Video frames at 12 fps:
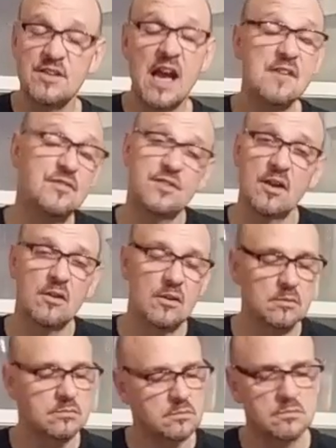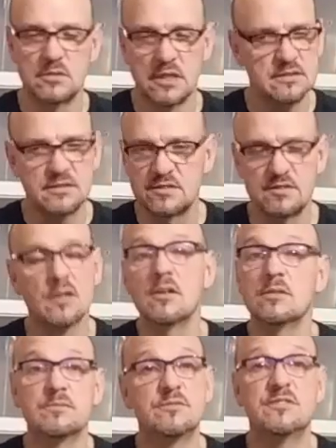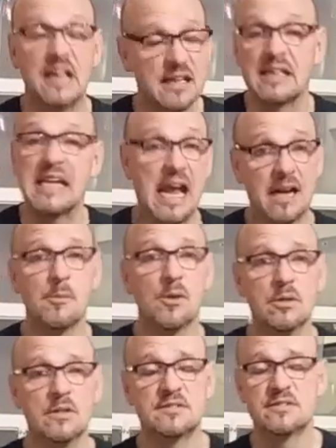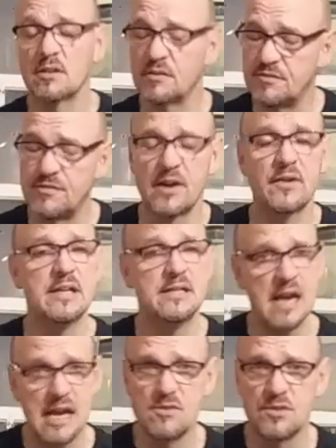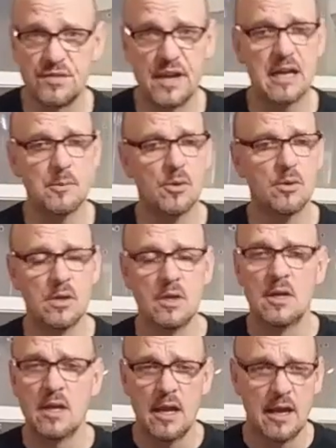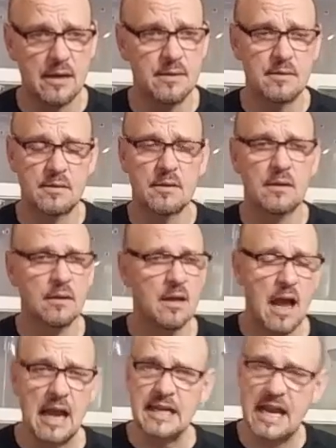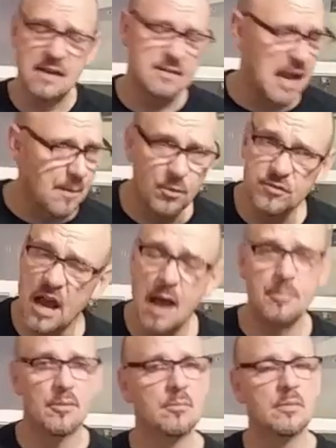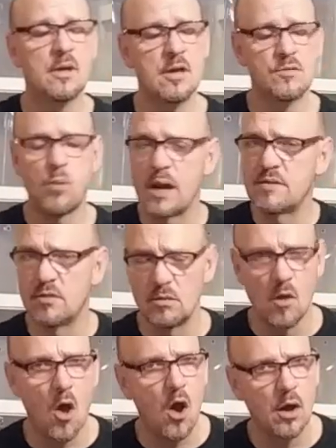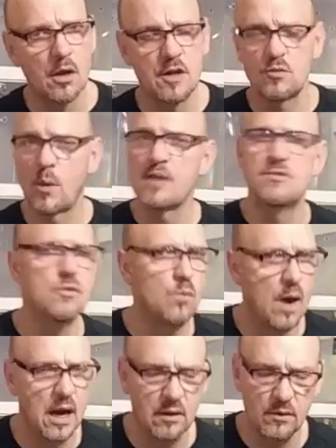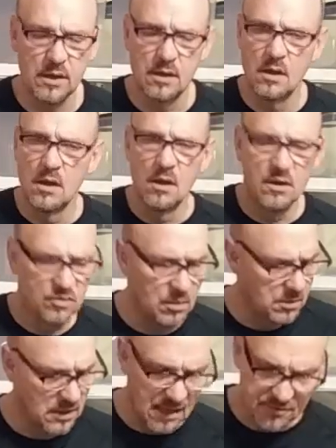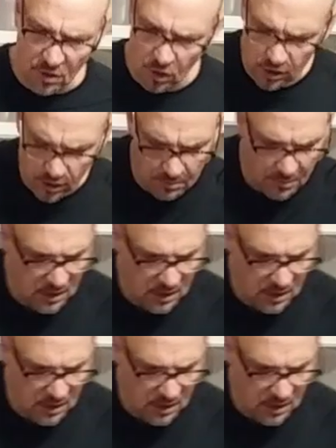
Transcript: guys still are. It's still a deadly animal. It's still a very dangerous animal. And I can't tabletop him. He's way too long. He's way too wiry. So I'm going to have to hook him